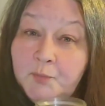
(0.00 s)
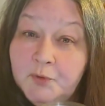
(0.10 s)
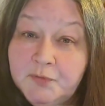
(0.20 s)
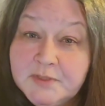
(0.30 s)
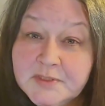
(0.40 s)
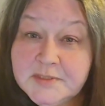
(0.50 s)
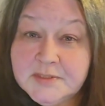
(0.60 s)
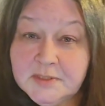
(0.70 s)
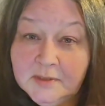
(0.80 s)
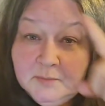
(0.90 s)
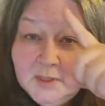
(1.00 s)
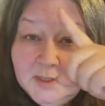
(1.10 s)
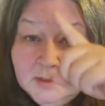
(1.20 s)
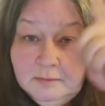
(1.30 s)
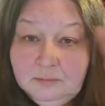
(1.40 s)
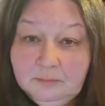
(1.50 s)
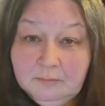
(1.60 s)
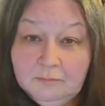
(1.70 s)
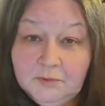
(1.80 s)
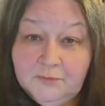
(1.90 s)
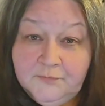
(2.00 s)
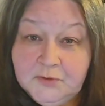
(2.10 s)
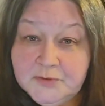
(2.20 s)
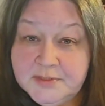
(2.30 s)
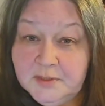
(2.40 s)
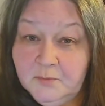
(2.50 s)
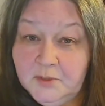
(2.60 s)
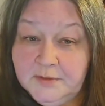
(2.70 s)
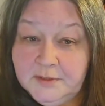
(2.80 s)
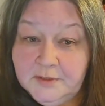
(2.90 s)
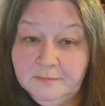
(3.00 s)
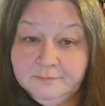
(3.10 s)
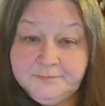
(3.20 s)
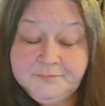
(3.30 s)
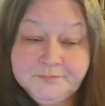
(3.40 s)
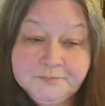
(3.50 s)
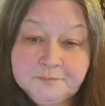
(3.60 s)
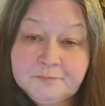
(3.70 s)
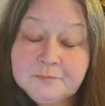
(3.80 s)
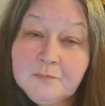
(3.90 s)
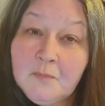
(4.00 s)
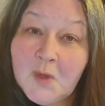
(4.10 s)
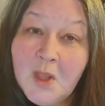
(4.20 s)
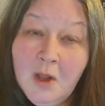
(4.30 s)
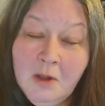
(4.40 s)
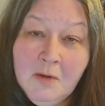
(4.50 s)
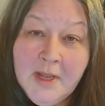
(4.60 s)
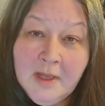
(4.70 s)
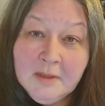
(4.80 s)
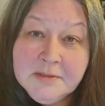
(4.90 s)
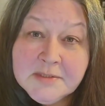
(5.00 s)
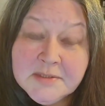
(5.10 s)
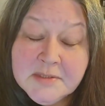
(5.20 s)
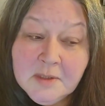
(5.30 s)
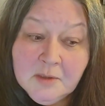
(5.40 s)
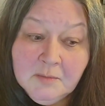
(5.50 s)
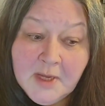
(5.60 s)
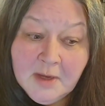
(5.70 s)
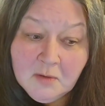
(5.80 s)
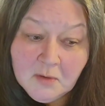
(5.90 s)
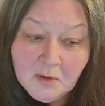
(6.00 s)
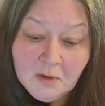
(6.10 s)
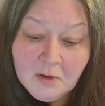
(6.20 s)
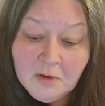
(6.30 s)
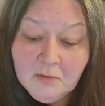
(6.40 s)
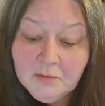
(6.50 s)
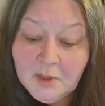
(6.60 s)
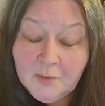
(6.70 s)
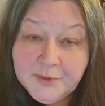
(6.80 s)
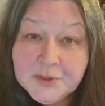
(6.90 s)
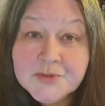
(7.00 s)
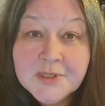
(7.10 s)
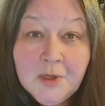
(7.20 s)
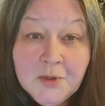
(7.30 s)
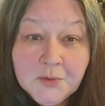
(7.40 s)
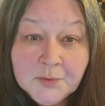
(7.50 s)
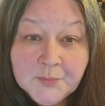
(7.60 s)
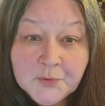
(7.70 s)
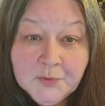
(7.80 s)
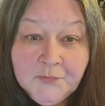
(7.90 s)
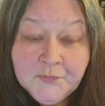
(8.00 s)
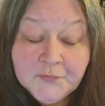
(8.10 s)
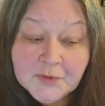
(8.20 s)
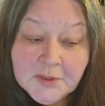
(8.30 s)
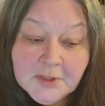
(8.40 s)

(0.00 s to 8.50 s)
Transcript: to put this in my infusium right there. I'll add some alcohol. I'll be using 100 proof.